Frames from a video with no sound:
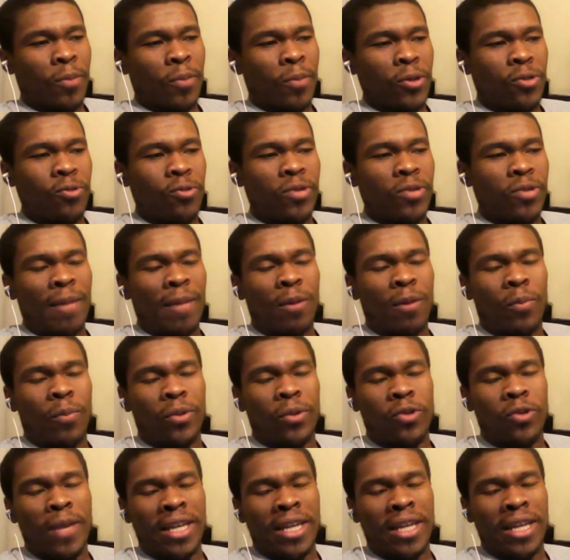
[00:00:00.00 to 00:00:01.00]
person
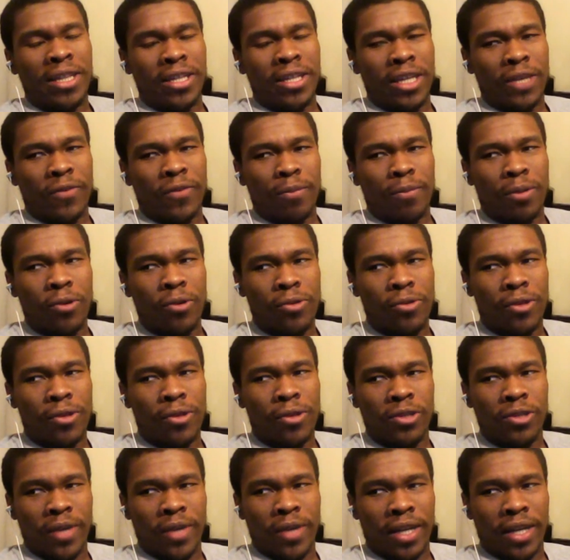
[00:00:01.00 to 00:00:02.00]
who made the GIF and
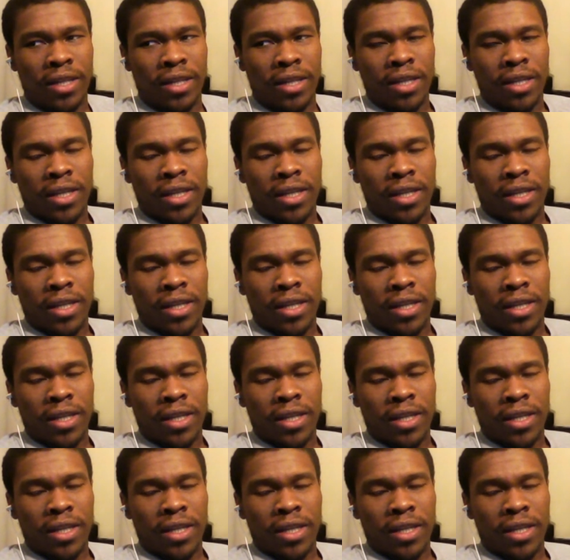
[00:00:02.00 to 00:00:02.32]
posted it to Reddit,